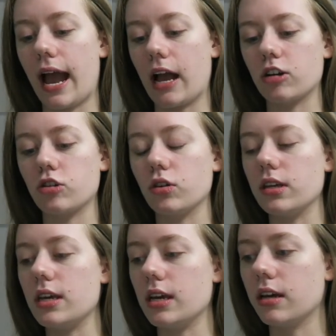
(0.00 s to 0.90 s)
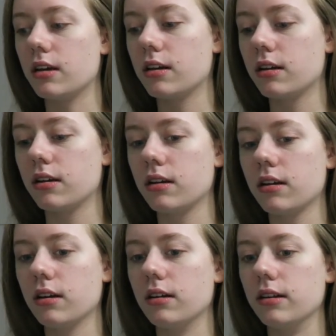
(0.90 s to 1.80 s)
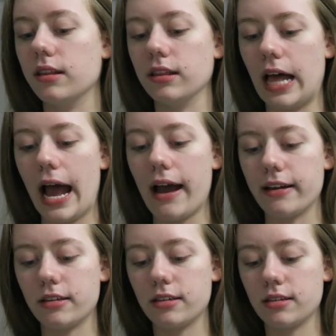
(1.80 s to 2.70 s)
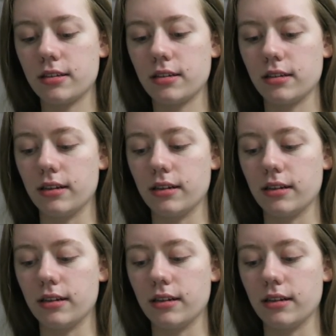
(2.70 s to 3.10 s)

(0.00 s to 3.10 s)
actually last.